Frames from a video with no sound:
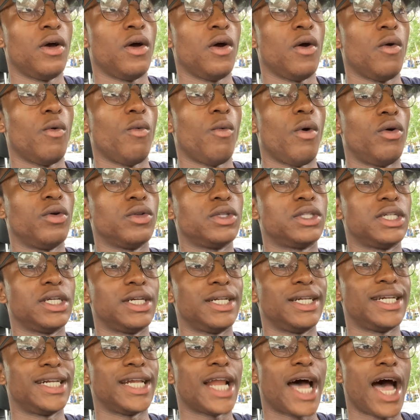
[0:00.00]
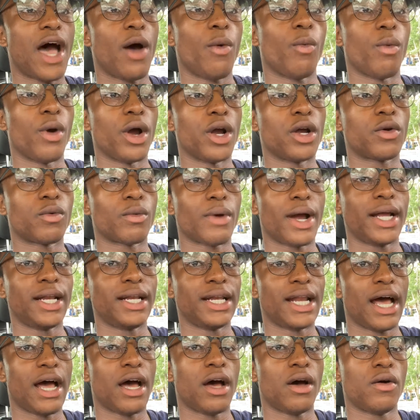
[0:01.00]
want to not work right
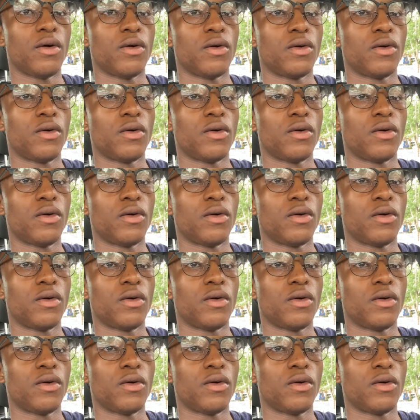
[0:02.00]
now,